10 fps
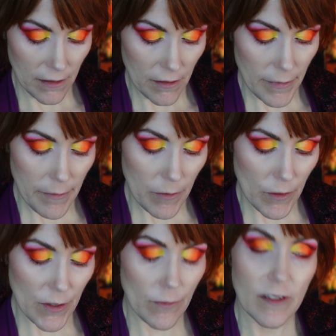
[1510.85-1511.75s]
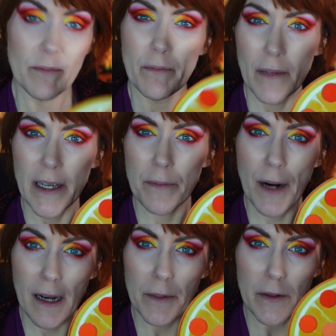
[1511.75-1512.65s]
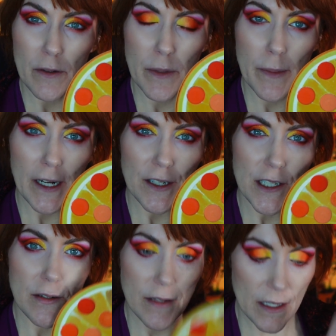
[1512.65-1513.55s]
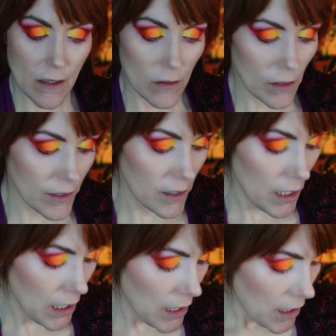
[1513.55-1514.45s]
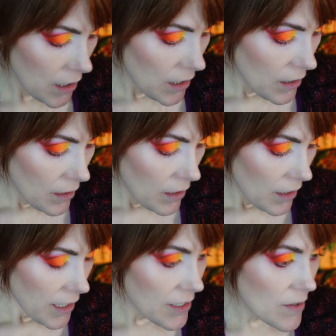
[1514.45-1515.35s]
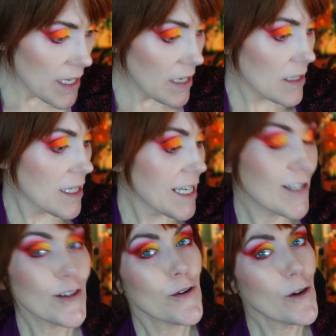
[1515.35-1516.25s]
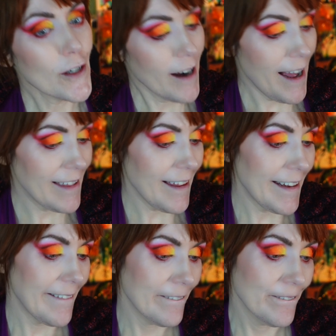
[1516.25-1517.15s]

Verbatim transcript: Maybe it probably would be better to do this gold and use that as the inner corner highlight.